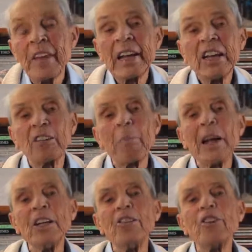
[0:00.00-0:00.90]
That
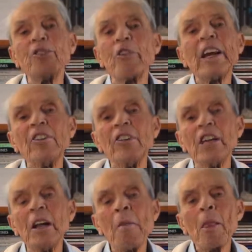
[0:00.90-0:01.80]
explains the
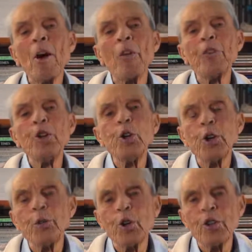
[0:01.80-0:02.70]
tragedy of the
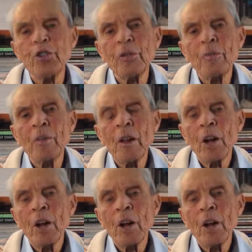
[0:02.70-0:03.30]
universe.